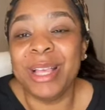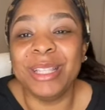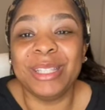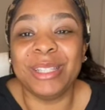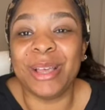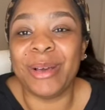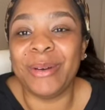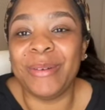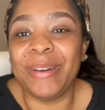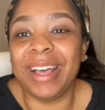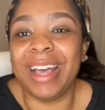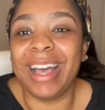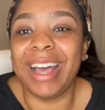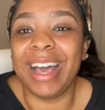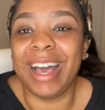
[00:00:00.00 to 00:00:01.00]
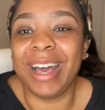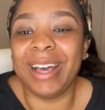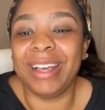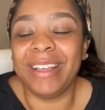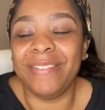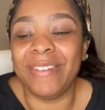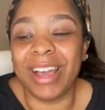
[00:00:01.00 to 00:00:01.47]
So
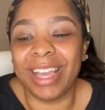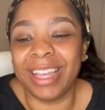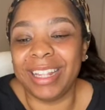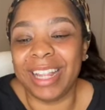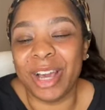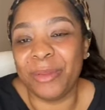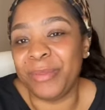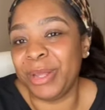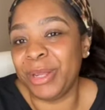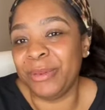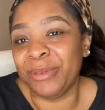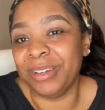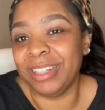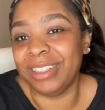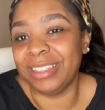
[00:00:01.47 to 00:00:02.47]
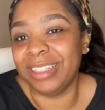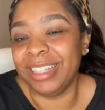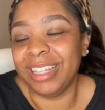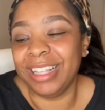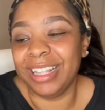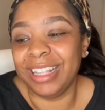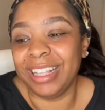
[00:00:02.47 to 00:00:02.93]
if I can help anyone,
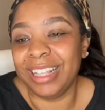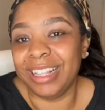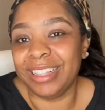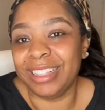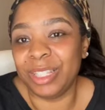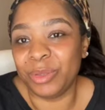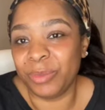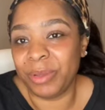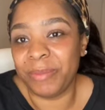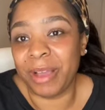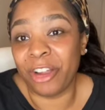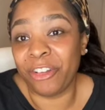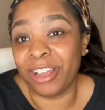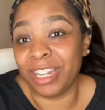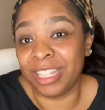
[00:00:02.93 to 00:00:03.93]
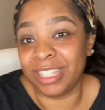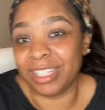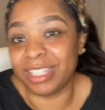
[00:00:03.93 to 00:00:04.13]
this would be my greatest